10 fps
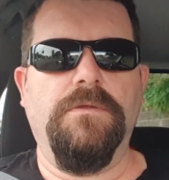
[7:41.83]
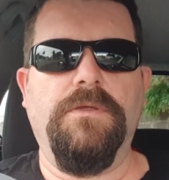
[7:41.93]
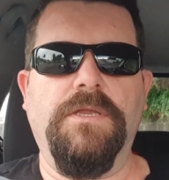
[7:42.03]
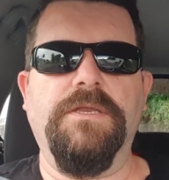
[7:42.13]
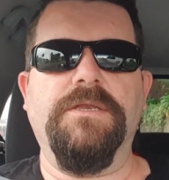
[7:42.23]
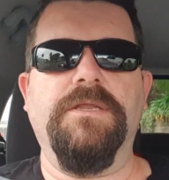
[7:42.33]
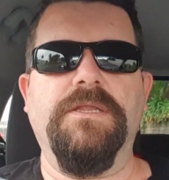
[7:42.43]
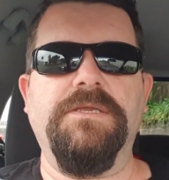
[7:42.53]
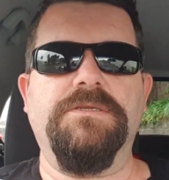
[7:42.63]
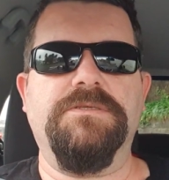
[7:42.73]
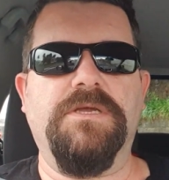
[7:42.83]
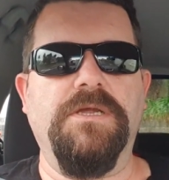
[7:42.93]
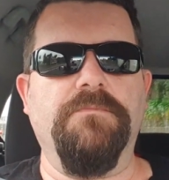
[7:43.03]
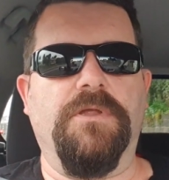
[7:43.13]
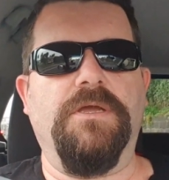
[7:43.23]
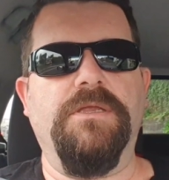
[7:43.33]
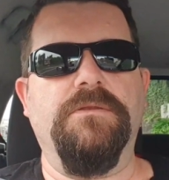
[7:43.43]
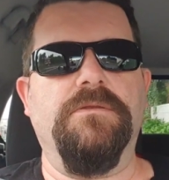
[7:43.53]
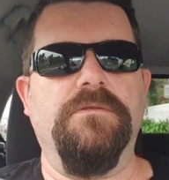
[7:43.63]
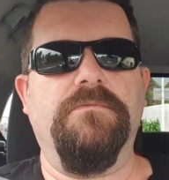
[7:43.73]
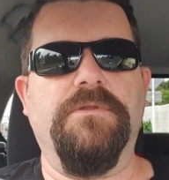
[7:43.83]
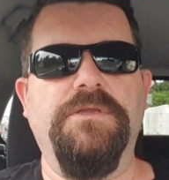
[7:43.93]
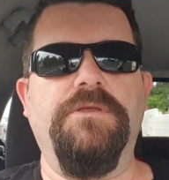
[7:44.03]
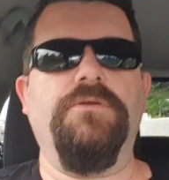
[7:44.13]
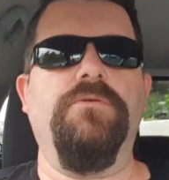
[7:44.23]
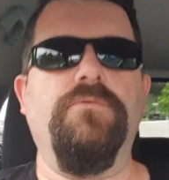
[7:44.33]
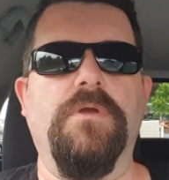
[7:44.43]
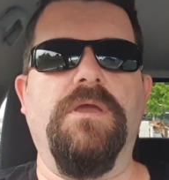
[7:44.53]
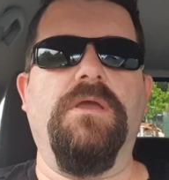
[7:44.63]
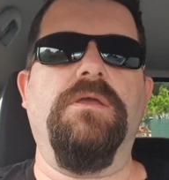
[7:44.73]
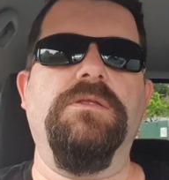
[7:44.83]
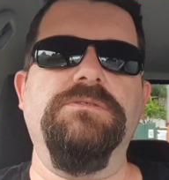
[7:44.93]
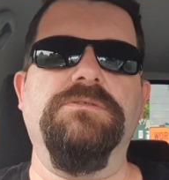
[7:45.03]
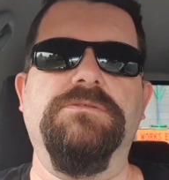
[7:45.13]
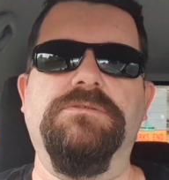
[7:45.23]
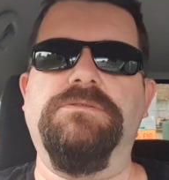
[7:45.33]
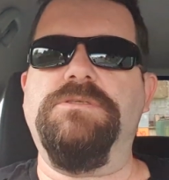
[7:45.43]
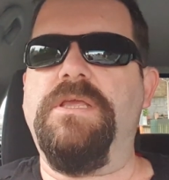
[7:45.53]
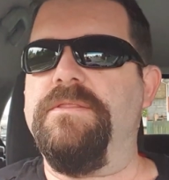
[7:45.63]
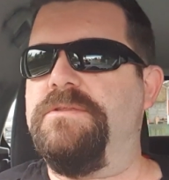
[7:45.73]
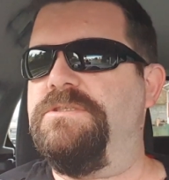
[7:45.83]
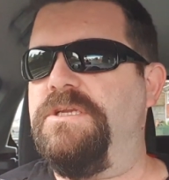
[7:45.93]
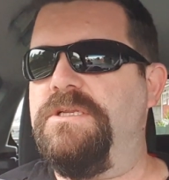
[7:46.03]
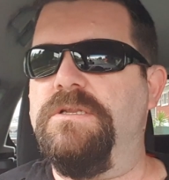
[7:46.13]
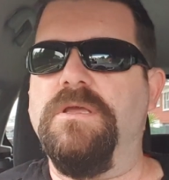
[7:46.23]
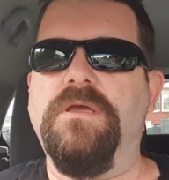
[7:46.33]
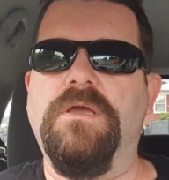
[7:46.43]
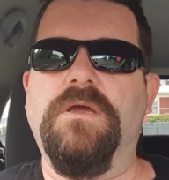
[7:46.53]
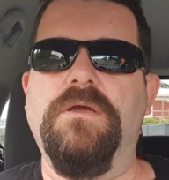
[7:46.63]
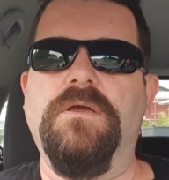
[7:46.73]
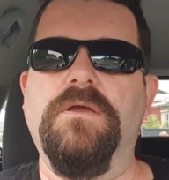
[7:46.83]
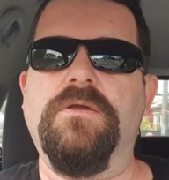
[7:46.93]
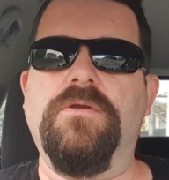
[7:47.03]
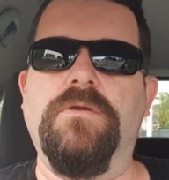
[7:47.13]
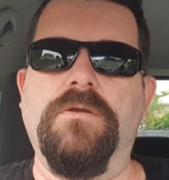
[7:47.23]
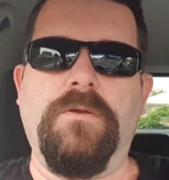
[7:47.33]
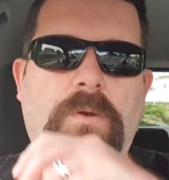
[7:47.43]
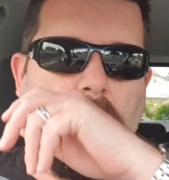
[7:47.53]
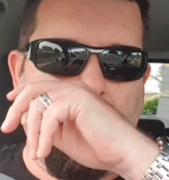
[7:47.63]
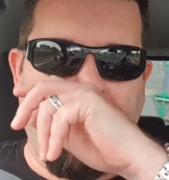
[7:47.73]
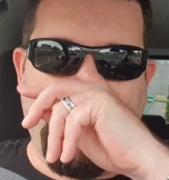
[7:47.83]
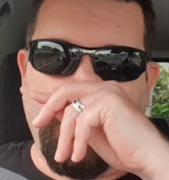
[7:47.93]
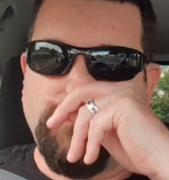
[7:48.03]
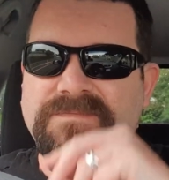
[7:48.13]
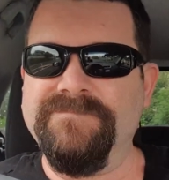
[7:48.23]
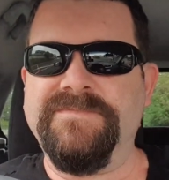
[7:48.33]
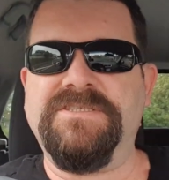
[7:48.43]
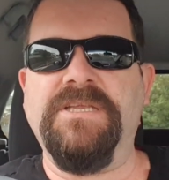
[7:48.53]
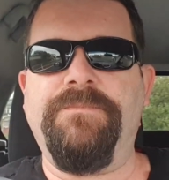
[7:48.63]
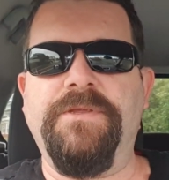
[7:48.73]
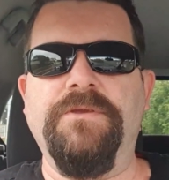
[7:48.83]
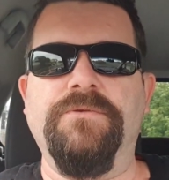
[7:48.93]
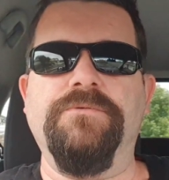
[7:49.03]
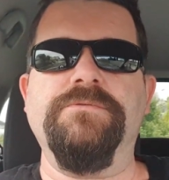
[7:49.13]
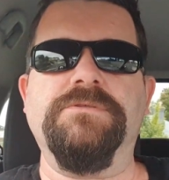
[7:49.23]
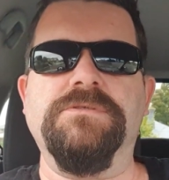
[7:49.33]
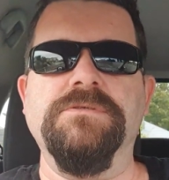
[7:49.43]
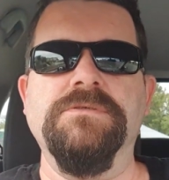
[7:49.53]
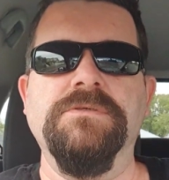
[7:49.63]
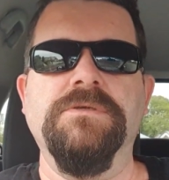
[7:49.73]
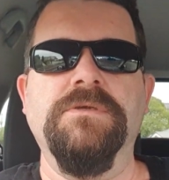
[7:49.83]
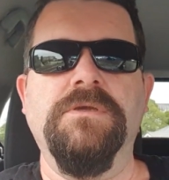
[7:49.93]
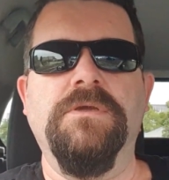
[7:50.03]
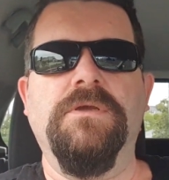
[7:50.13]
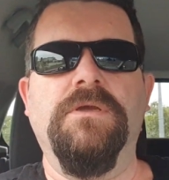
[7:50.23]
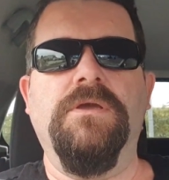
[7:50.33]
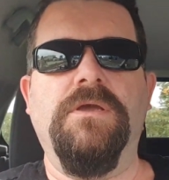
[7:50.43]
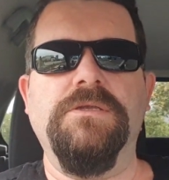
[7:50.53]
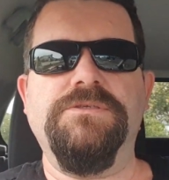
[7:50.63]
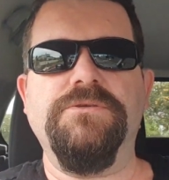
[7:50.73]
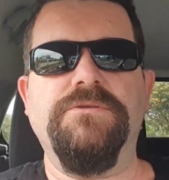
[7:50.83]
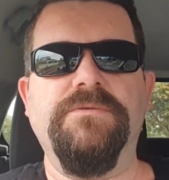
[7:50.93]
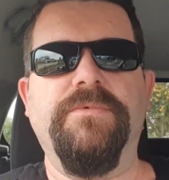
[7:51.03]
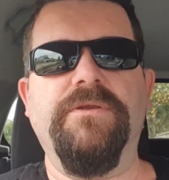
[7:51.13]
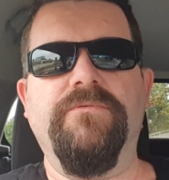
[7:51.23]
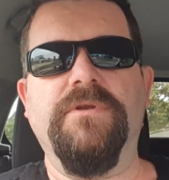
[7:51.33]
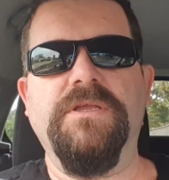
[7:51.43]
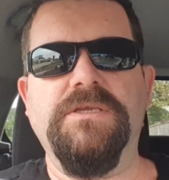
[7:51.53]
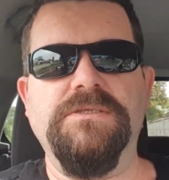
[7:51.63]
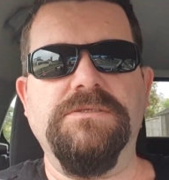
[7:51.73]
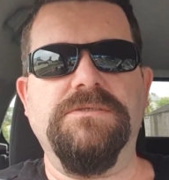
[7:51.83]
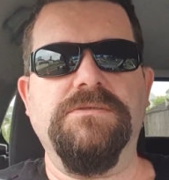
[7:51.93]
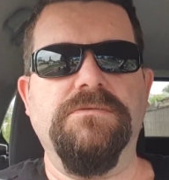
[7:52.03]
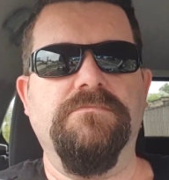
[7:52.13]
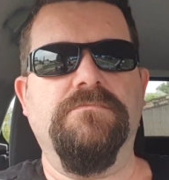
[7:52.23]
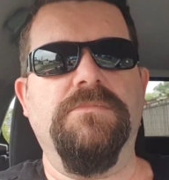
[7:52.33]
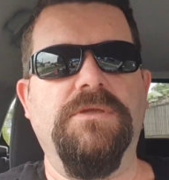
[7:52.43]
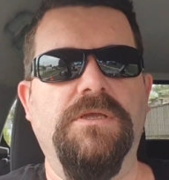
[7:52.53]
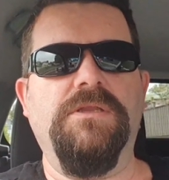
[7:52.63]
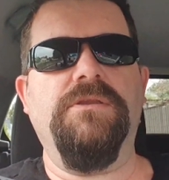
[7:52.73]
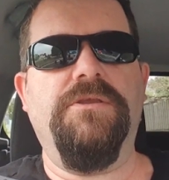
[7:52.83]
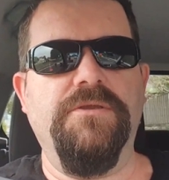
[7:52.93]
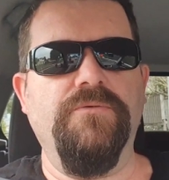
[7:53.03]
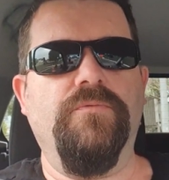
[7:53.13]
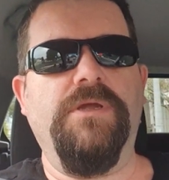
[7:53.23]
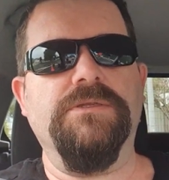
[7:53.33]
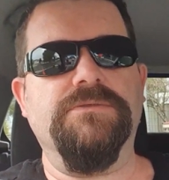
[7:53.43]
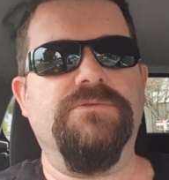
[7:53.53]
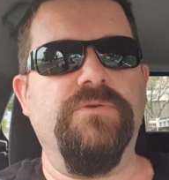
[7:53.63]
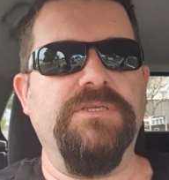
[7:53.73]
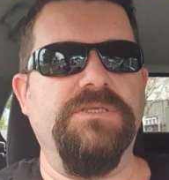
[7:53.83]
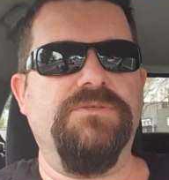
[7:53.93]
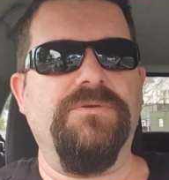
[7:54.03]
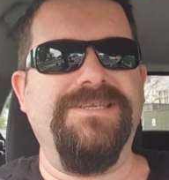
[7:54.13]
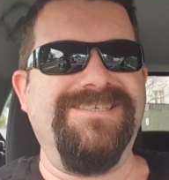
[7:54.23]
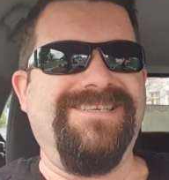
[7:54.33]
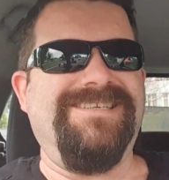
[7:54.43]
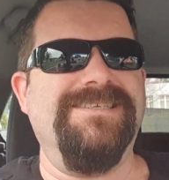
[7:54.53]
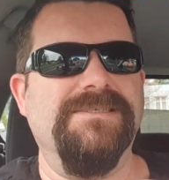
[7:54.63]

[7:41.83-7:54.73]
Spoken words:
And in a leaked timeline, the new 10th gen core CPUs are due to be released in Q1 2020.